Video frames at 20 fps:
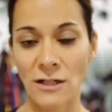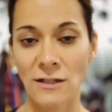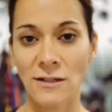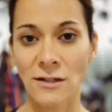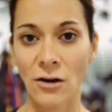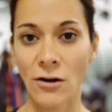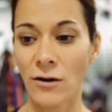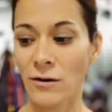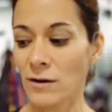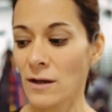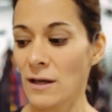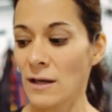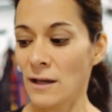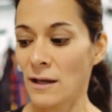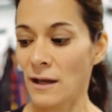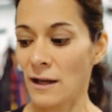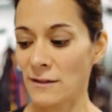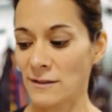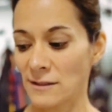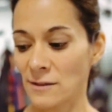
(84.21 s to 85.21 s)

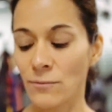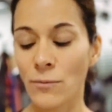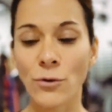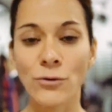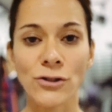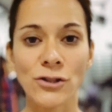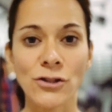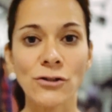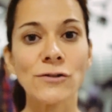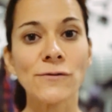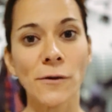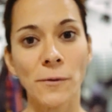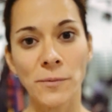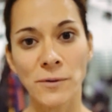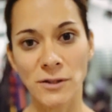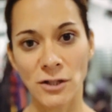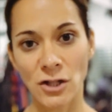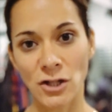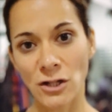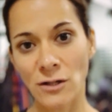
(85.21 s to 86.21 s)
It's the most useful
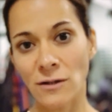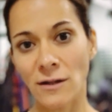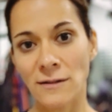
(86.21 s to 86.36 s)
position